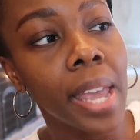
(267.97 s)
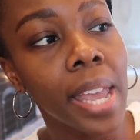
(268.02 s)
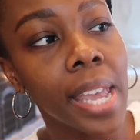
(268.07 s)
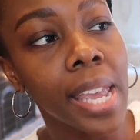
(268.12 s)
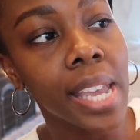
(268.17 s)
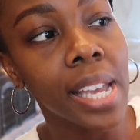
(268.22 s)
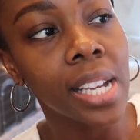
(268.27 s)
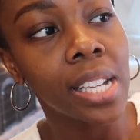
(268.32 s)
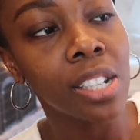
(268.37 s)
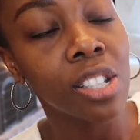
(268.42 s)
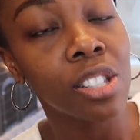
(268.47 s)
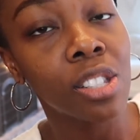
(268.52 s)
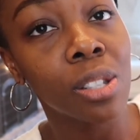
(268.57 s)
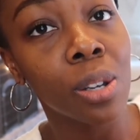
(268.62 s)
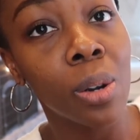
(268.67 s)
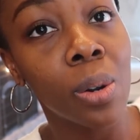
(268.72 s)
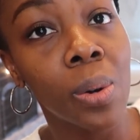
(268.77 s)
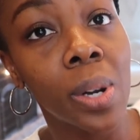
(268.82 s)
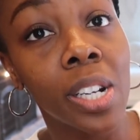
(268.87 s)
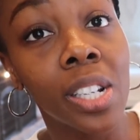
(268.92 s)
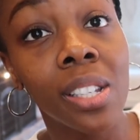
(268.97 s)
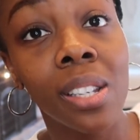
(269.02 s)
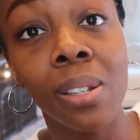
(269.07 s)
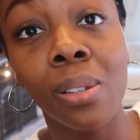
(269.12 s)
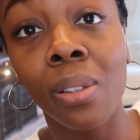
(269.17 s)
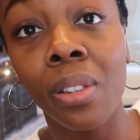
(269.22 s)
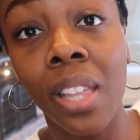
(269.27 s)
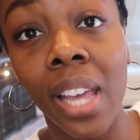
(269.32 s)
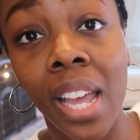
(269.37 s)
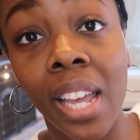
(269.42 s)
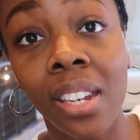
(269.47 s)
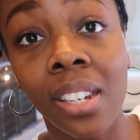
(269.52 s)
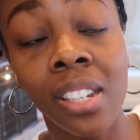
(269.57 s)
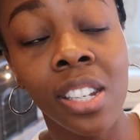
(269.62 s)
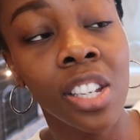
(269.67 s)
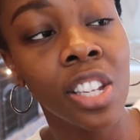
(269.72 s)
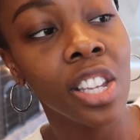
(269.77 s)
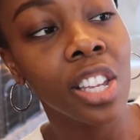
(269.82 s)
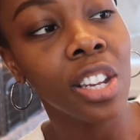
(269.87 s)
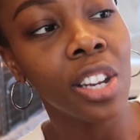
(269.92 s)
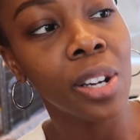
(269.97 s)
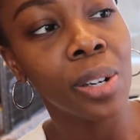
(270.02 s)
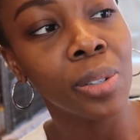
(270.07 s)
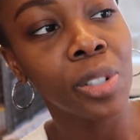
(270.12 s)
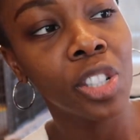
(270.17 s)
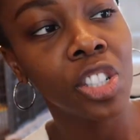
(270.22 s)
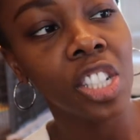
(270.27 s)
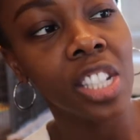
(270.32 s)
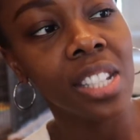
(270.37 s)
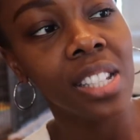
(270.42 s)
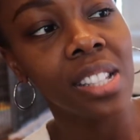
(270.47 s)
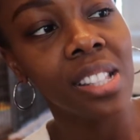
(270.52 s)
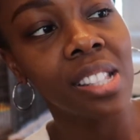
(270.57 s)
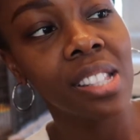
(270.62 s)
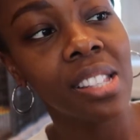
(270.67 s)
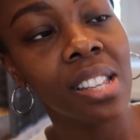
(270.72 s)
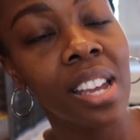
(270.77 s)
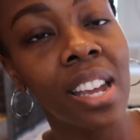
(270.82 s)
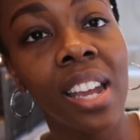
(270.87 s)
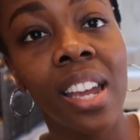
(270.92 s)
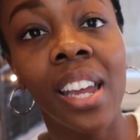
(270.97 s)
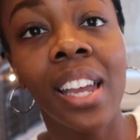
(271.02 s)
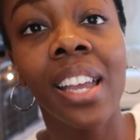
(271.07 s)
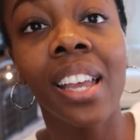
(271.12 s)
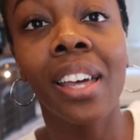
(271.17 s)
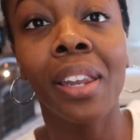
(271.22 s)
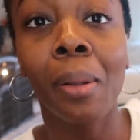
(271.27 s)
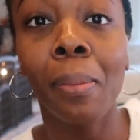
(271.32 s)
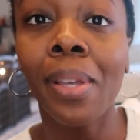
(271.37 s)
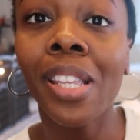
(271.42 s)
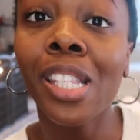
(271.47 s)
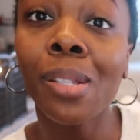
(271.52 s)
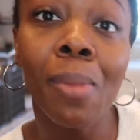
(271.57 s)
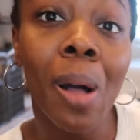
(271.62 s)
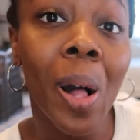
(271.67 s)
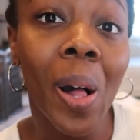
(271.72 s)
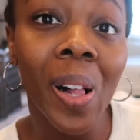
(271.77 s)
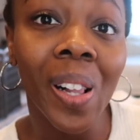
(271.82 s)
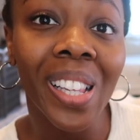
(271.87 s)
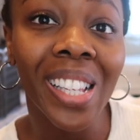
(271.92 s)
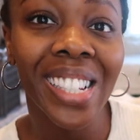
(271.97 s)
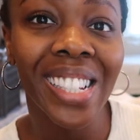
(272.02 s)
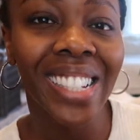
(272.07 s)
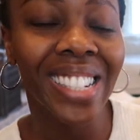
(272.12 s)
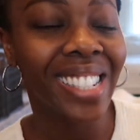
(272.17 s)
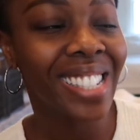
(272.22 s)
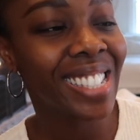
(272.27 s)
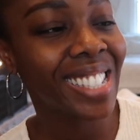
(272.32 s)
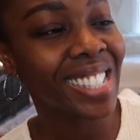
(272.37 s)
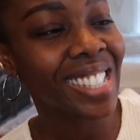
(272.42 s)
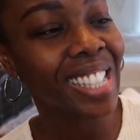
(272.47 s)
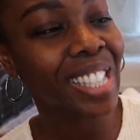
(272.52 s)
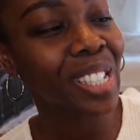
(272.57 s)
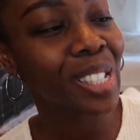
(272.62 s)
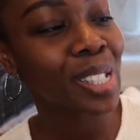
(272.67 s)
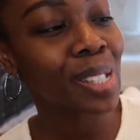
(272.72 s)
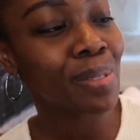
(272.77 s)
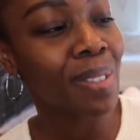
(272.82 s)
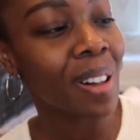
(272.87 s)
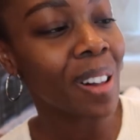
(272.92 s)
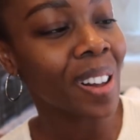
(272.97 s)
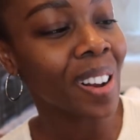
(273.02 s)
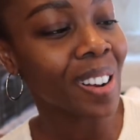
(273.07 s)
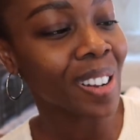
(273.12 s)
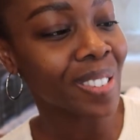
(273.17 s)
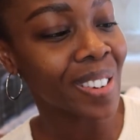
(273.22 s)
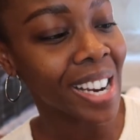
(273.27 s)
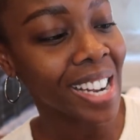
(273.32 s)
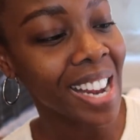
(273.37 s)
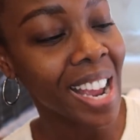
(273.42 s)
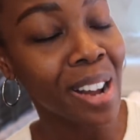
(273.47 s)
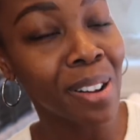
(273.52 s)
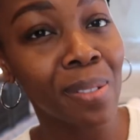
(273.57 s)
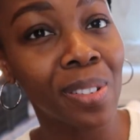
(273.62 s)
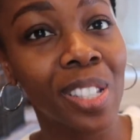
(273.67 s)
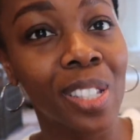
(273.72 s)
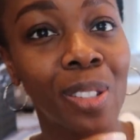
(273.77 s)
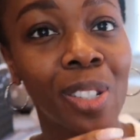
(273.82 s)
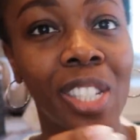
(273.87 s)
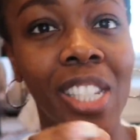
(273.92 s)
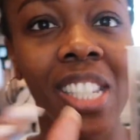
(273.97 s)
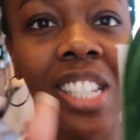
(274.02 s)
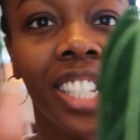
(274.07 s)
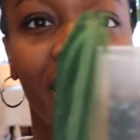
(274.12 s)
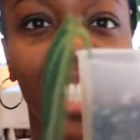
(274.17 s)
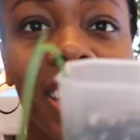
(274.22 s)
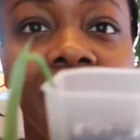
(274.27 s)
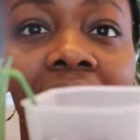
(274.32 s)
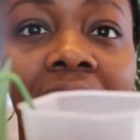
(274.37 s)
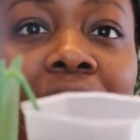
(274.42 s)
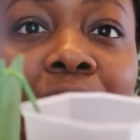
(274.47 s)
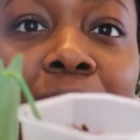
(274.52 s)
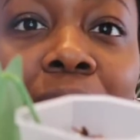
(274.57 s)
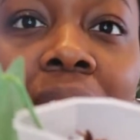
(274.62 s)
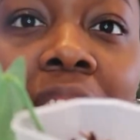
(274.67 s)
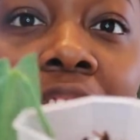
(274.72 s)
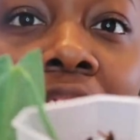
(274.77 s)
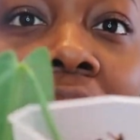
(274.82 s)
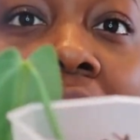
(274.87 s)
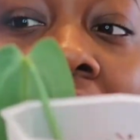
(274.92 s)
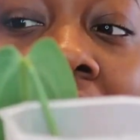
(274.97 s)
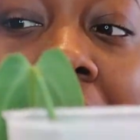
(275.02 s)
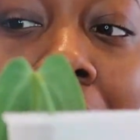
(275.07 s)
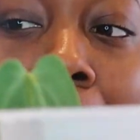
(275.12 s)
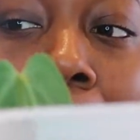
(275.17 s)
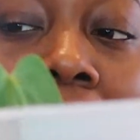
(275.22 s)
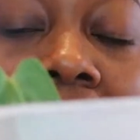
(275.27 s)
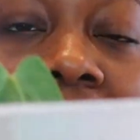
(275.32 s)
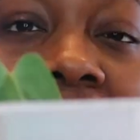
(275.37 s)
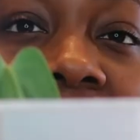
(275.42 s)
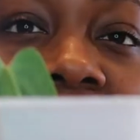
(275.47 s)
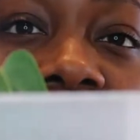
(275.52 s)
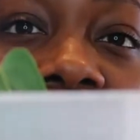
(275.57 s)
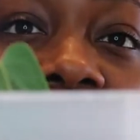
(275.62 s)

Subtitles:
And so until then, you know, she's gonna be small. She's a little small girl right now. So she's just in this really chunky mix,